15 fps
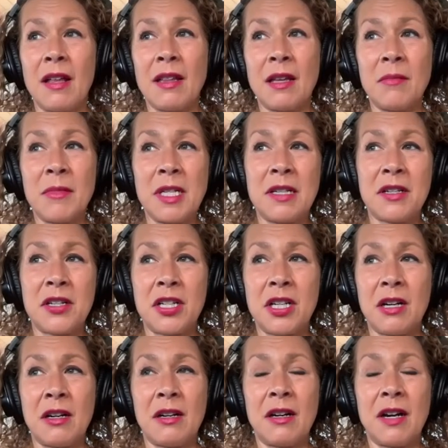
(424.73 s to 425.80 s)
me just
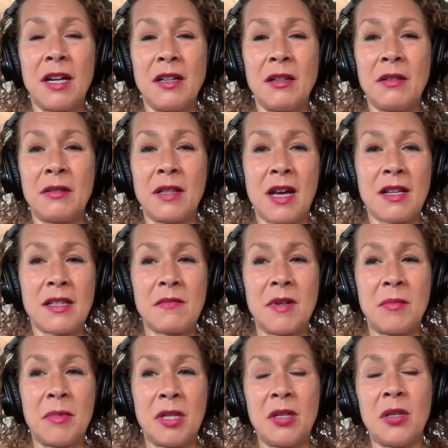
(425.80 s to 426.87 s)
share. I know lots of
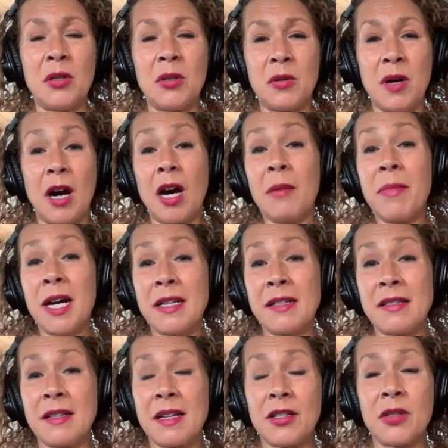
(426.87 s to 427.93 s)
women who are
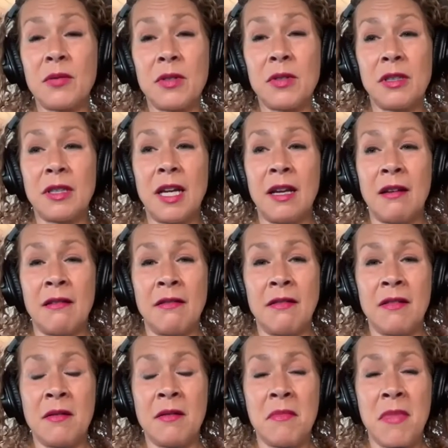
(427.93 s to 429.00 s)
bisexual, and
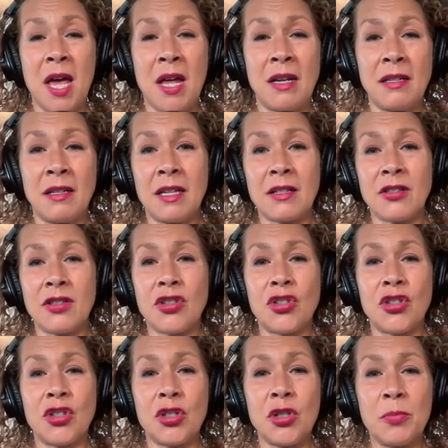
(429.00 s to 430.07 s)
the men get
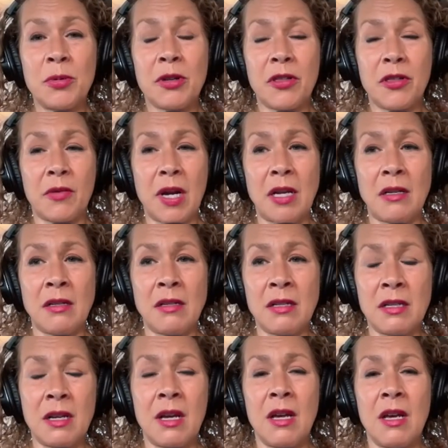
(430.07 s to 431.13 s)
super threatened
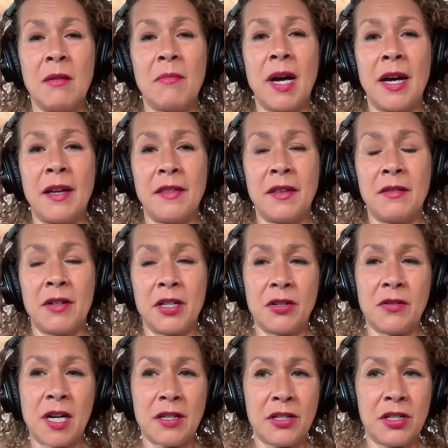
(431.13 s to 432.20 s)
by their
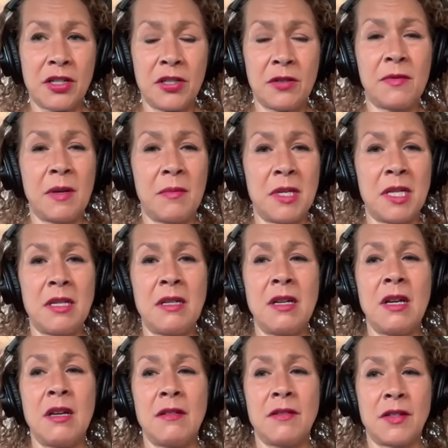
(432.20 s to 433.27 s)
attraction to women.
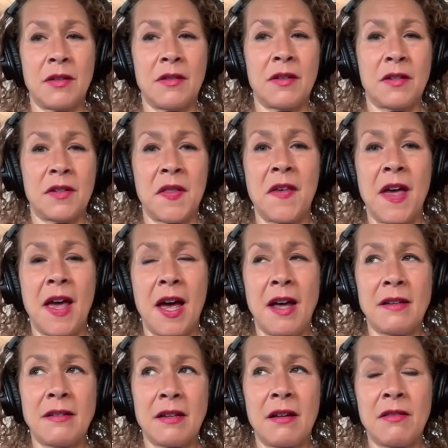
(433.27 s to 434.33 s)
So there's
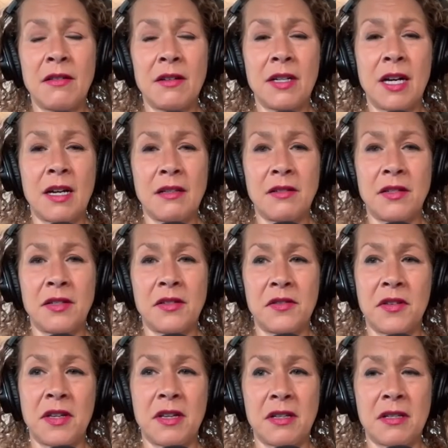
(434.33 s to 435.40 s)
that. Other guys just
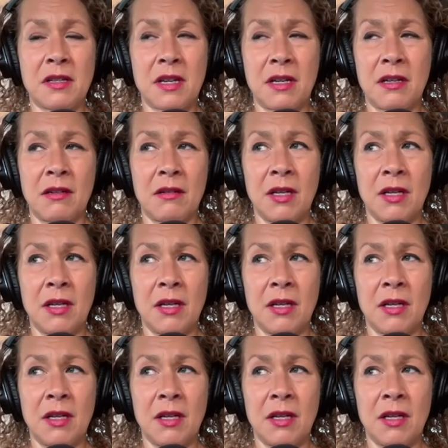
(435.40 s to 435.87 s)
think it's like a